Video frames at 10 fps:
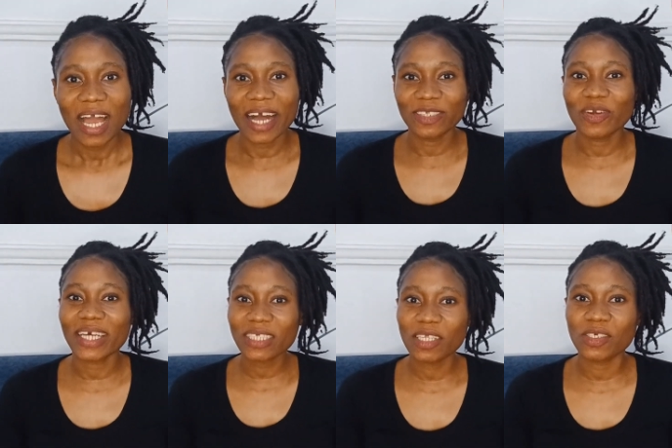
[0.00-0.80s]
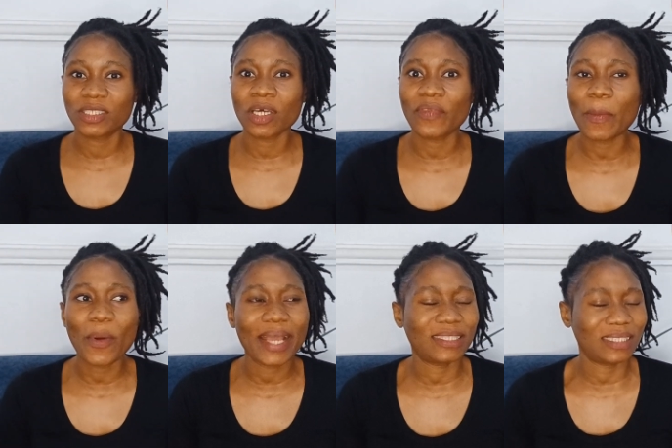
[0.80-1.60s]
and you're asking yourself that, but
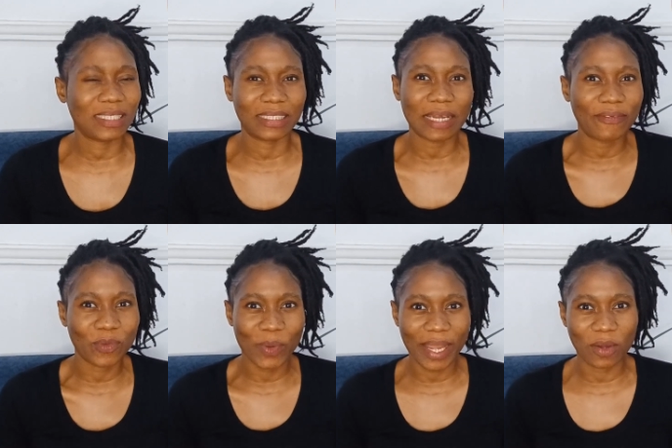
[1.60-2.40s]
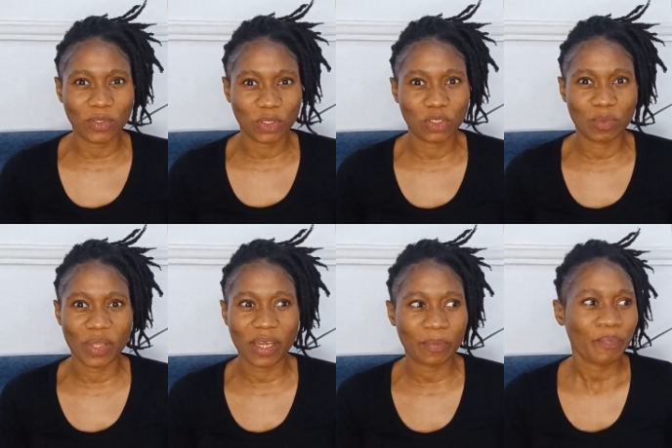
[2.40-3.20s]
I see this everywhere on social
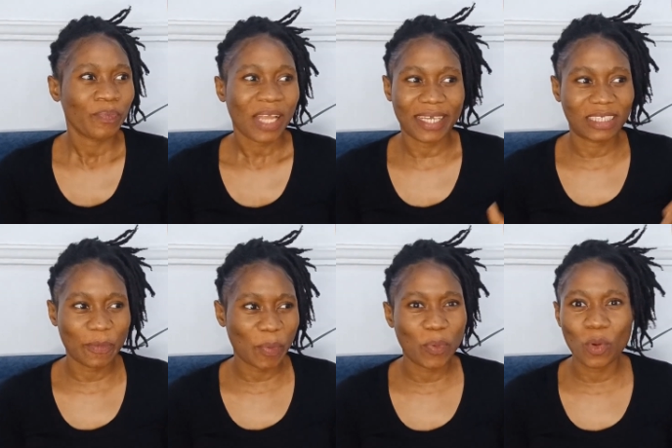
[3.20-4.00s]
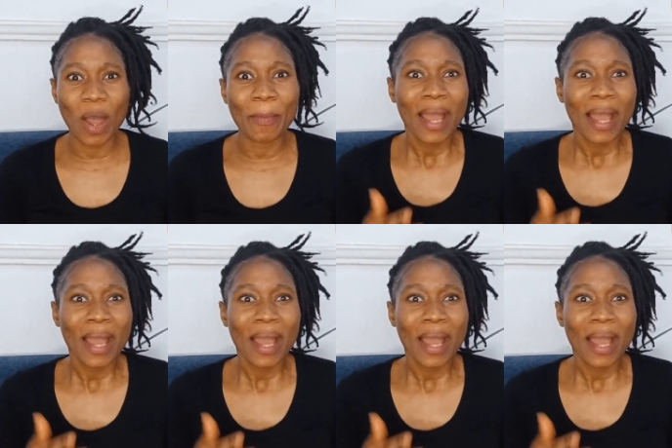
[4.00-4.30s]
media. I see people go,